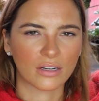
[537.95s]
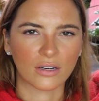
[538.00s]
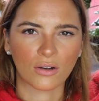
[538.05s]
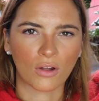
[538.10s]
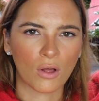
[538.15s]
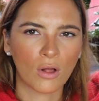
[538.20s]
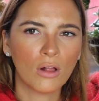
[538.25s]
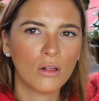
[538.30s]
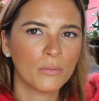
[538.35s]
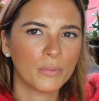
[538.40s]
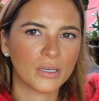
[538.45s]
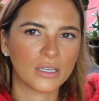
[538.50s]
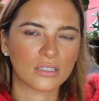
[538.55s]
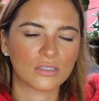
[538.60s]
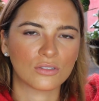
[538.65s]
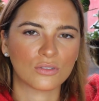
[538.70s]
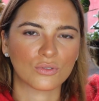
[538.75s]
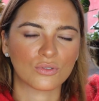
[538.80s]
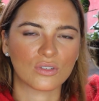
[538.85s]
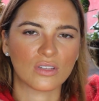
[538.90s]
at all
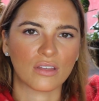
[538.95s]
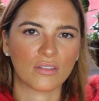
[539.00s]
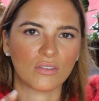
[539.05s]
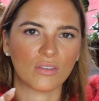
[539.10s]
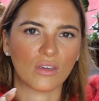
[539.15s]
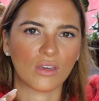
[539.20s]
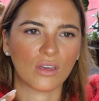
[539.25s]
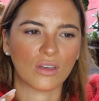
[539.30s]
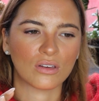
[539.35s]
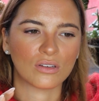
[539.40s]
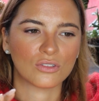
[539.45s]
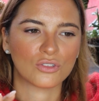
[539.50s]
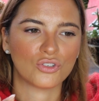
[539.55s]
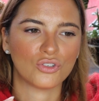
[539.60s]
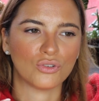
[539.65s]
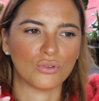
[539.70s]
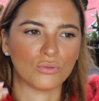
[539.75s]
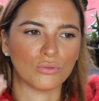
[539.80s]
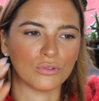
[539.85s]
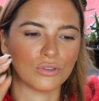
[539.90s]
because there's nothing
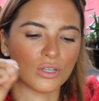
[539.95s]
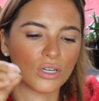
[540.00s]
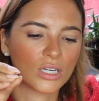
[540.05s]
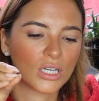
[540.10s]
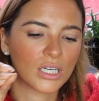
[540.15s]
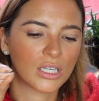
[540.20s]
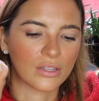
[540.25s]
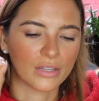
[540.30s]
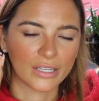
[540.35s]
to look,